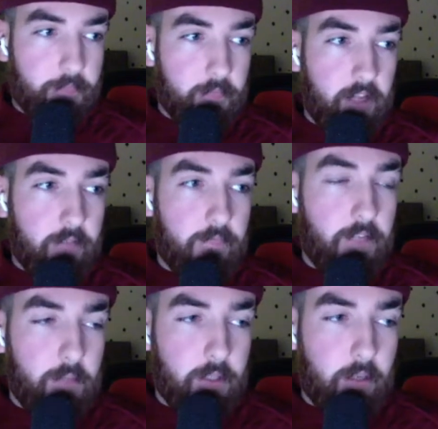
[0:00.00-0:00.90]
Nat
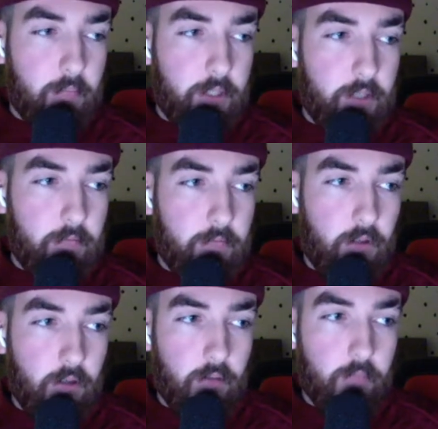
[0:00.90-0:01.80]
Phillips comes in
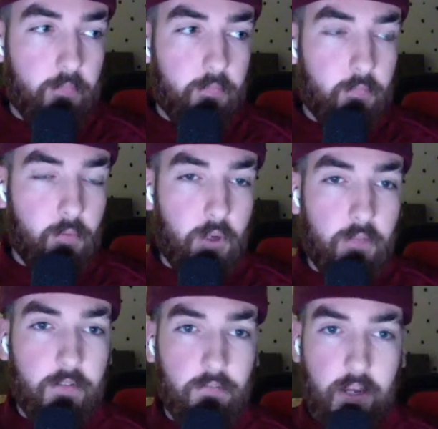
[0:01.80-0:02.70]
for one of
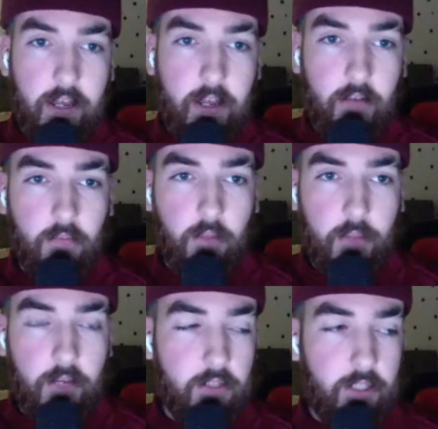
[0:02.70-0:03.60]
his rare
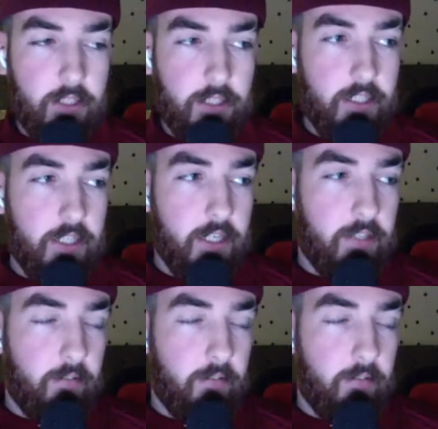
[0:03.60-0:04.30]
appearances this season,